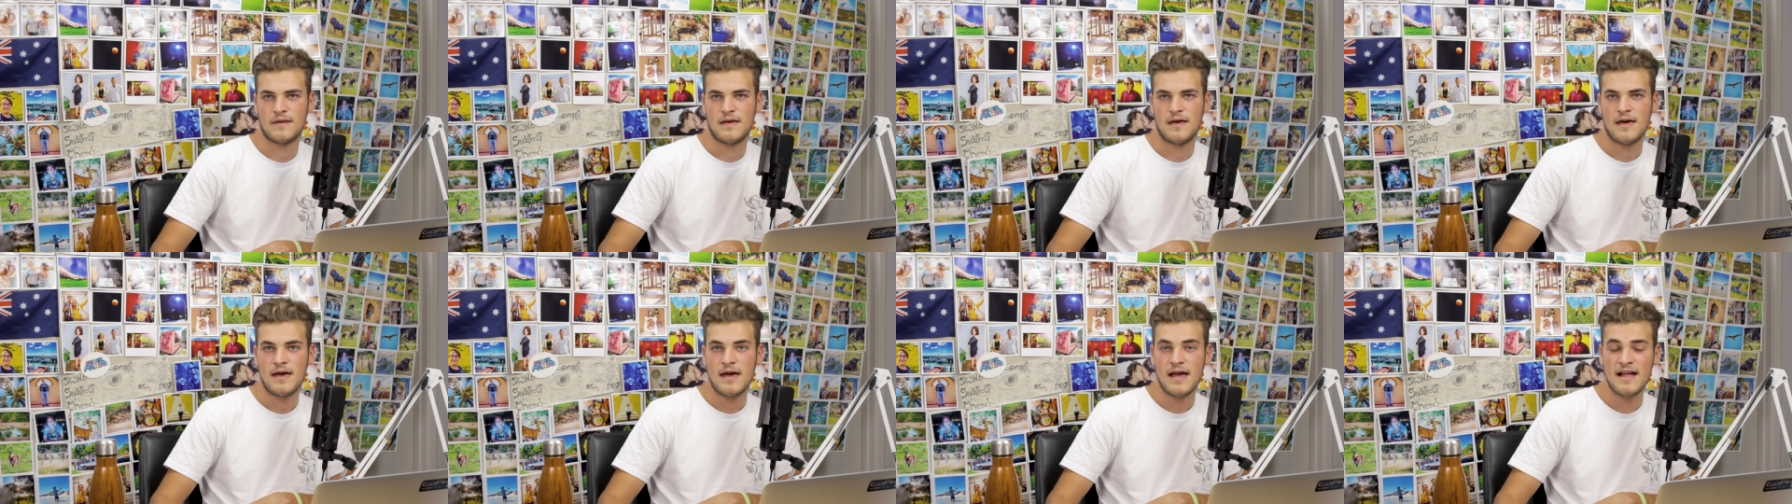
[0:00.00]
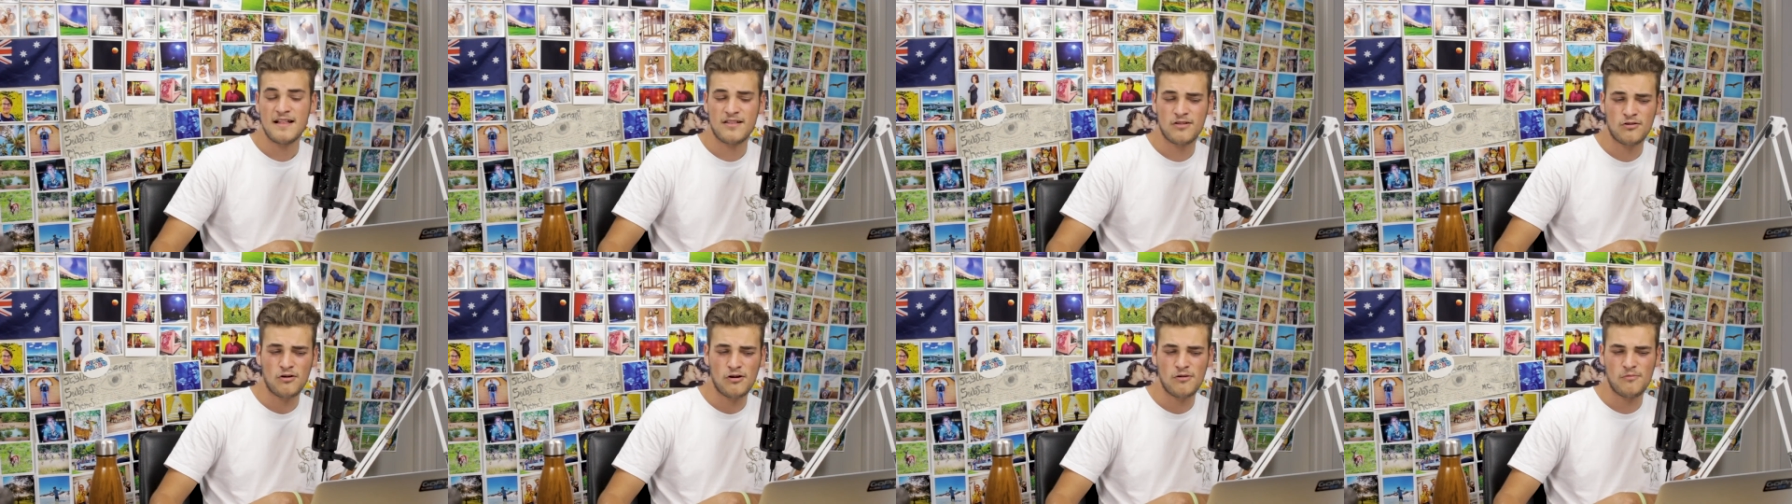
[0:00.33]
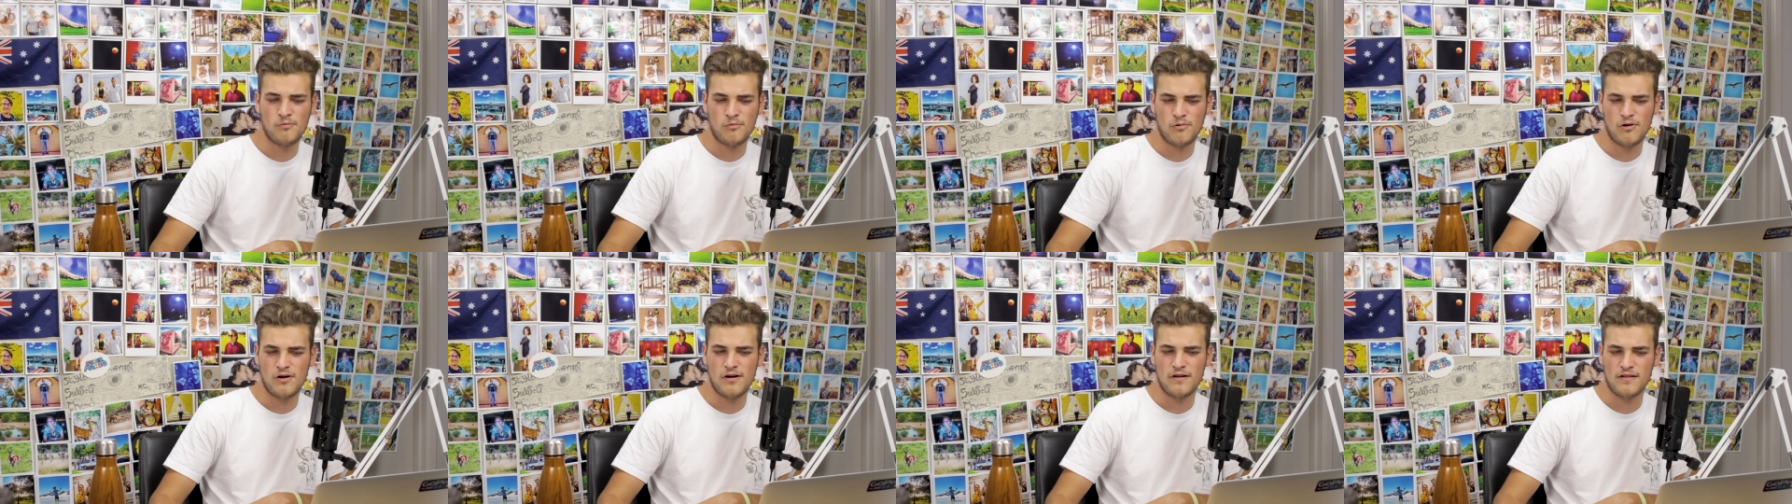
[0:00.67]
It's gotten
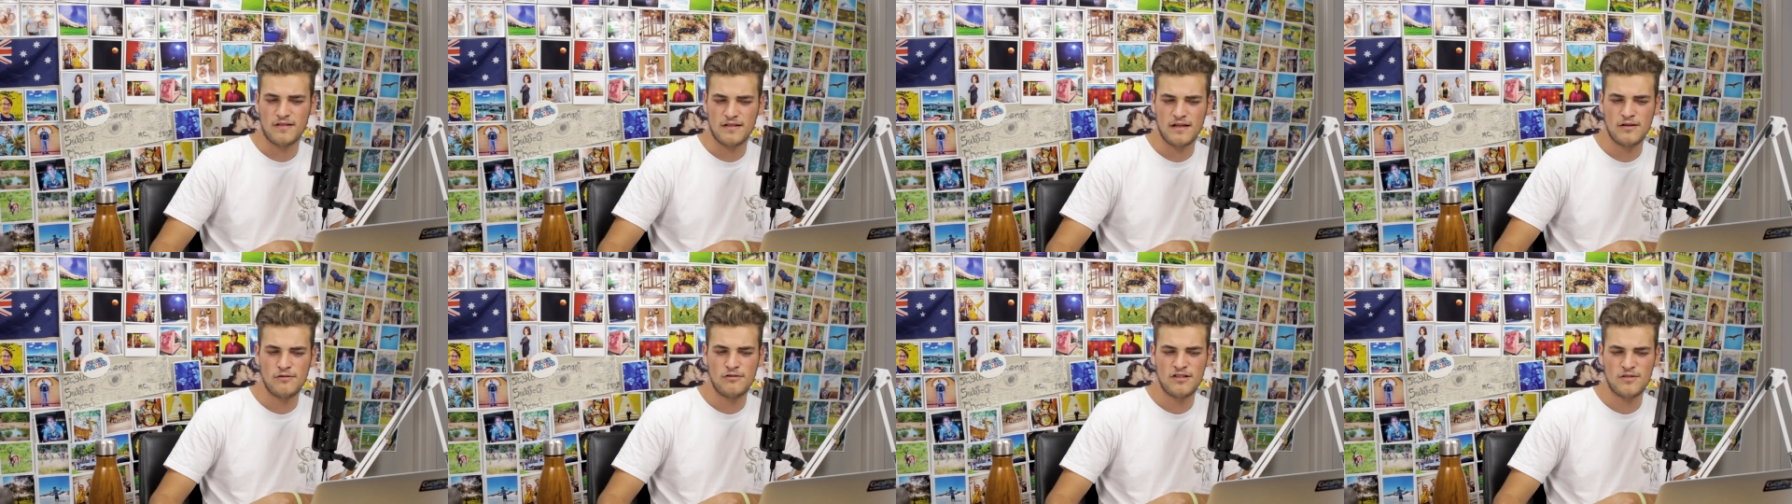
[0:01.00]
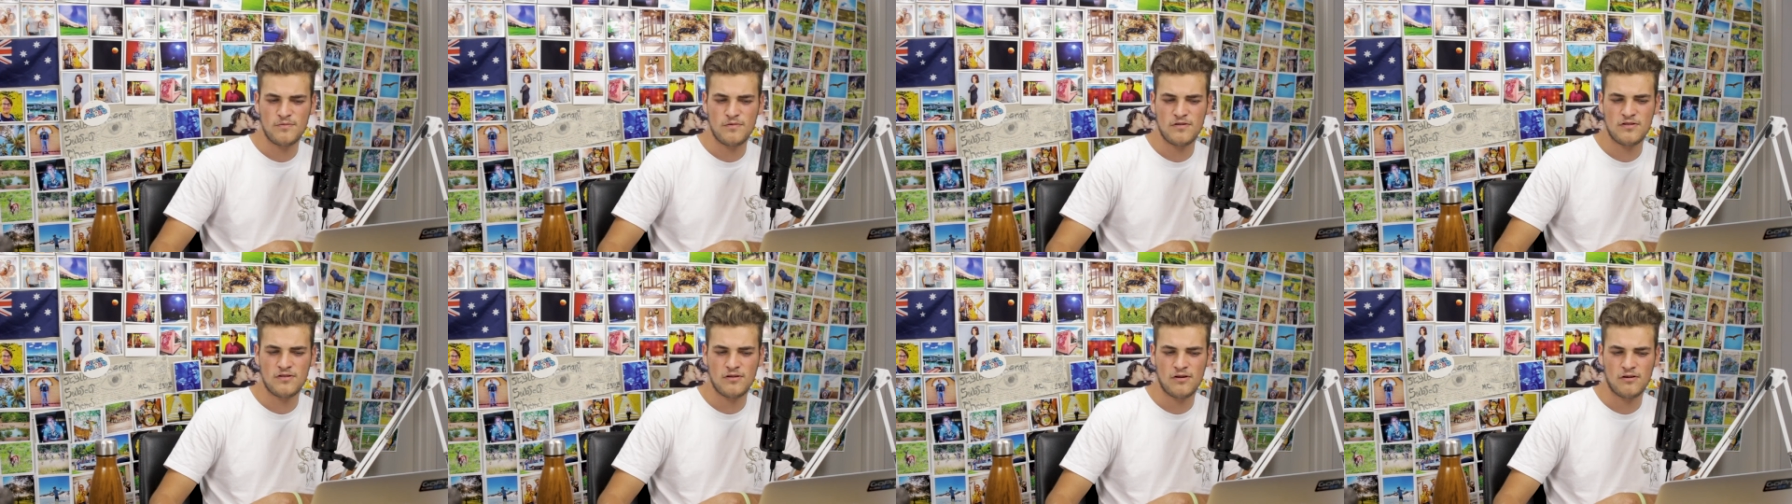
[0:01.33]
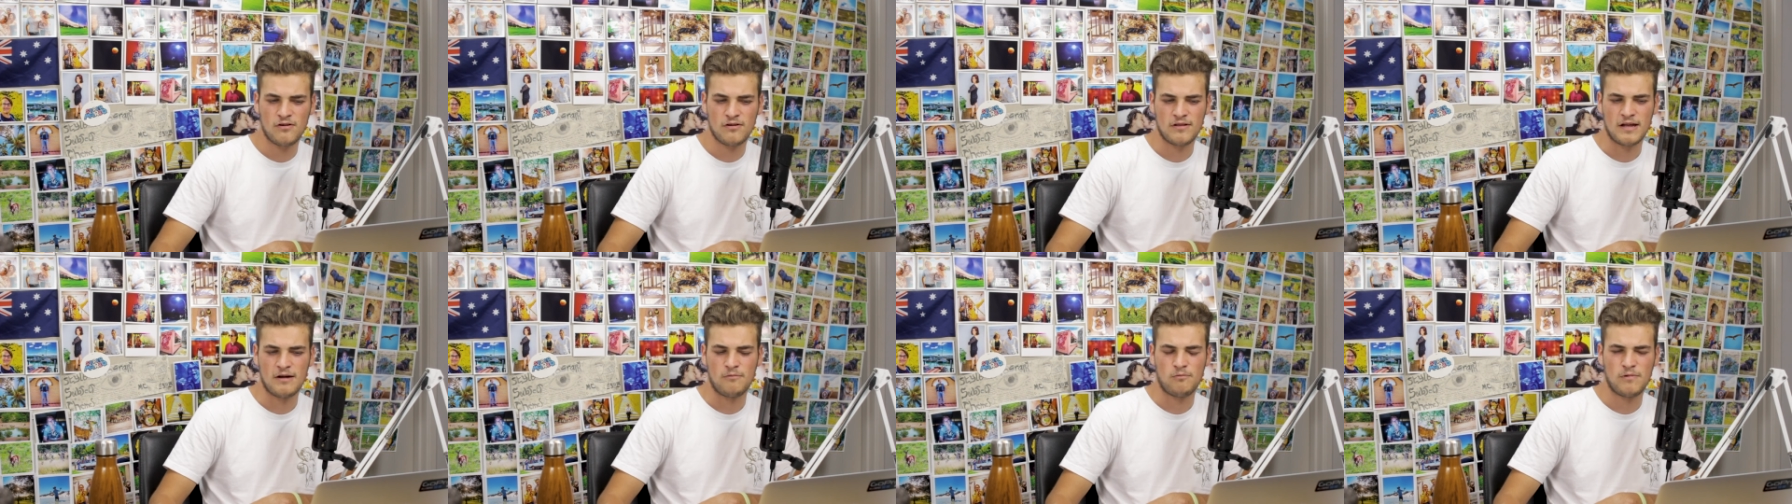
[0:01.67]
worse. It used to be so good,
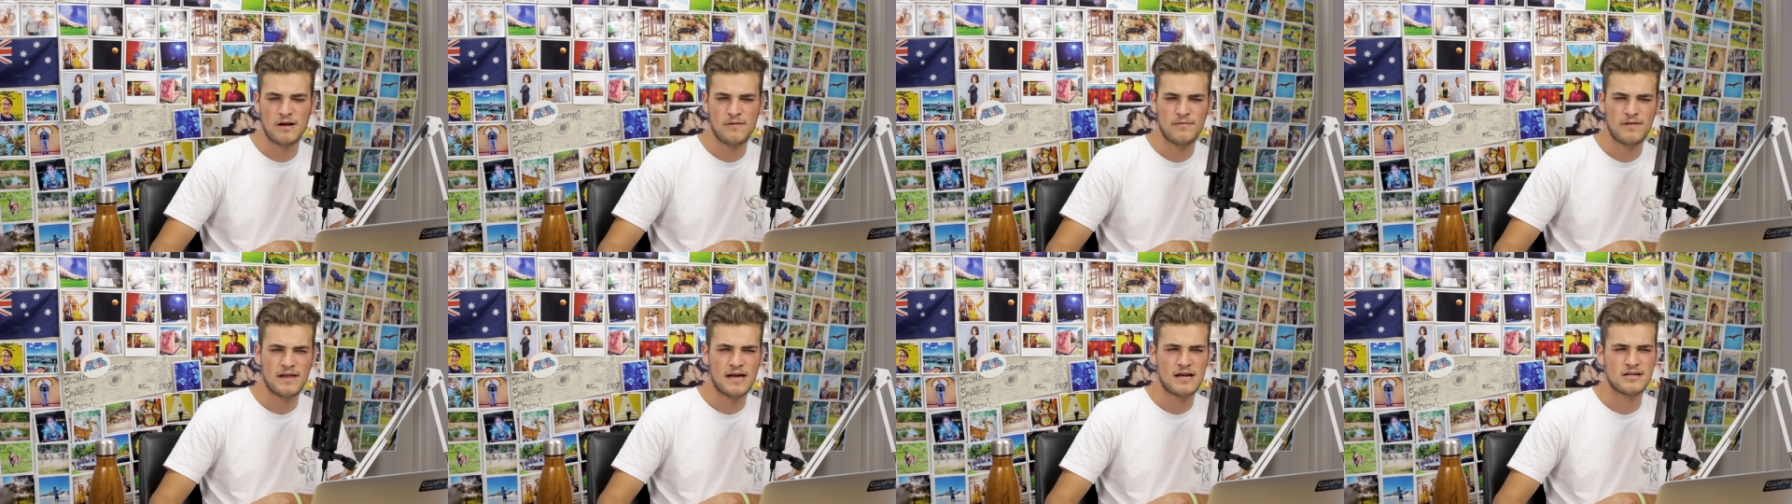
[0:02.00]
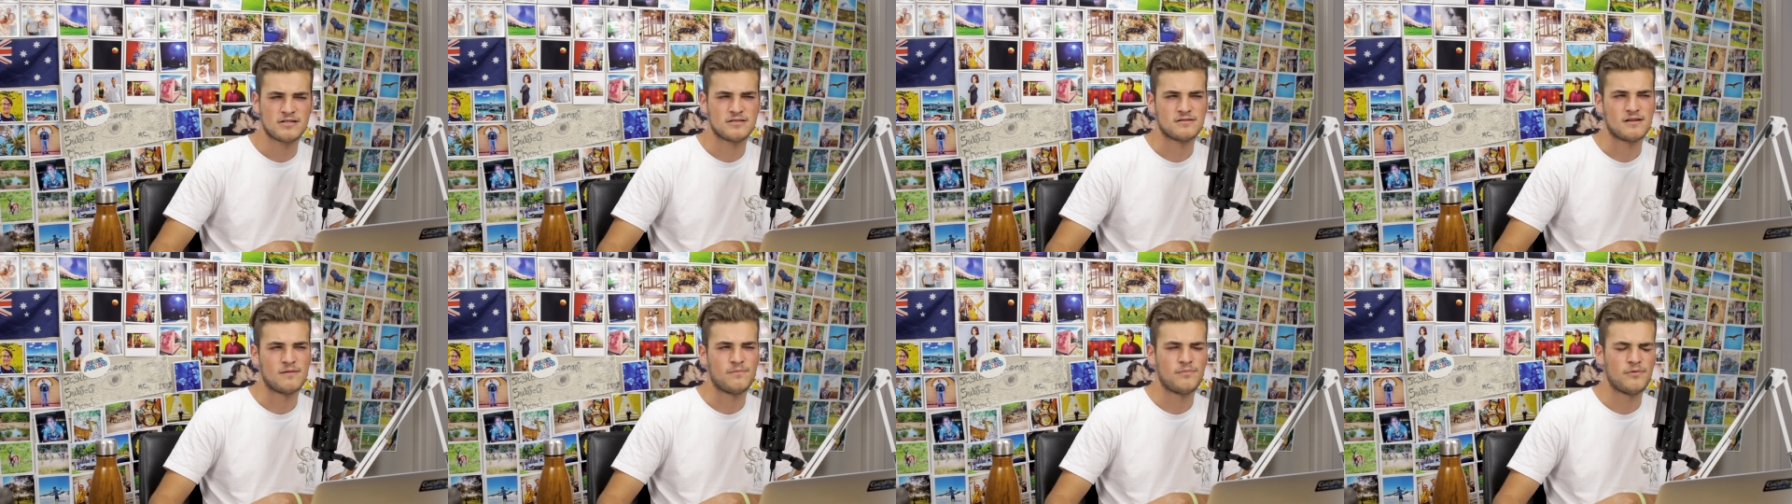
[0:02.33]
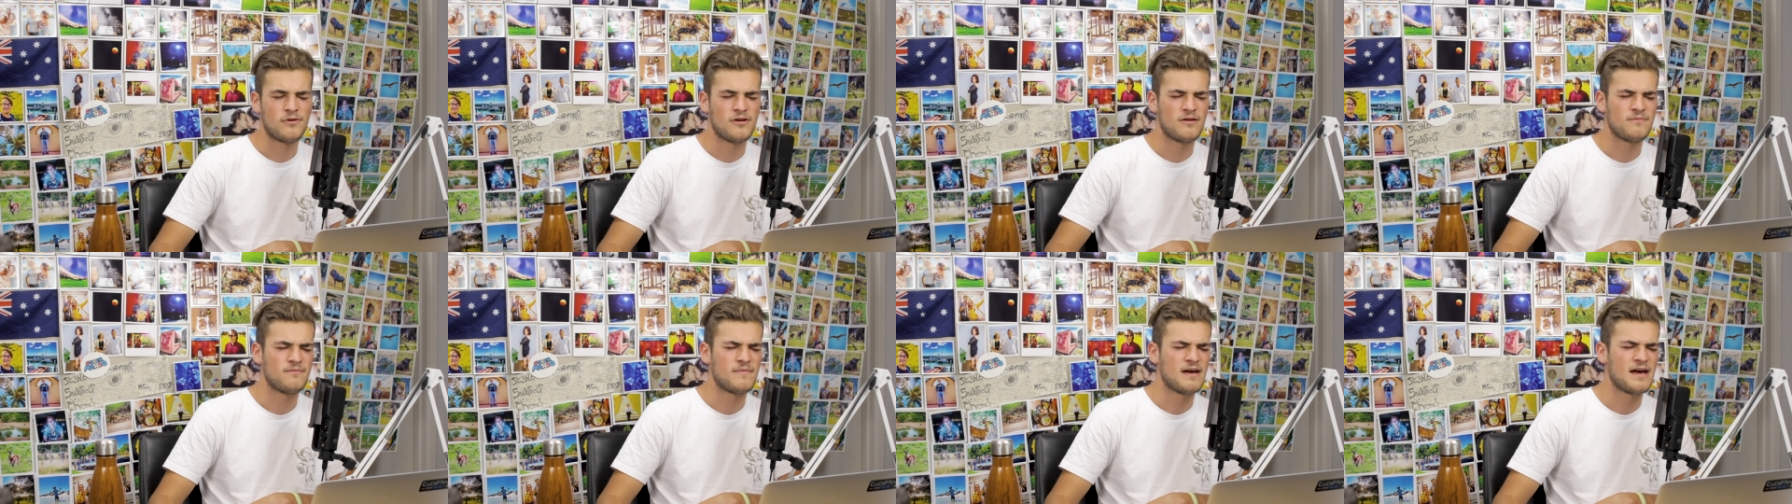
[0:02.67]
like Whiplash and like
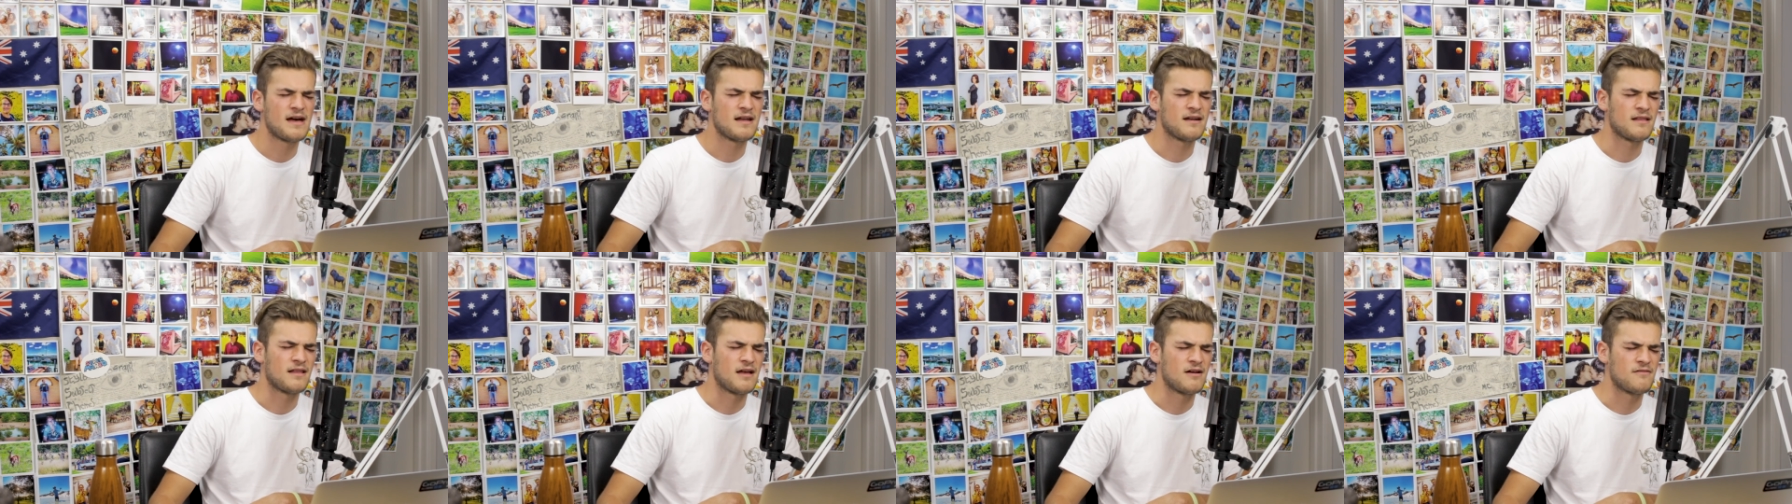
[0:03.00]
Birdman and like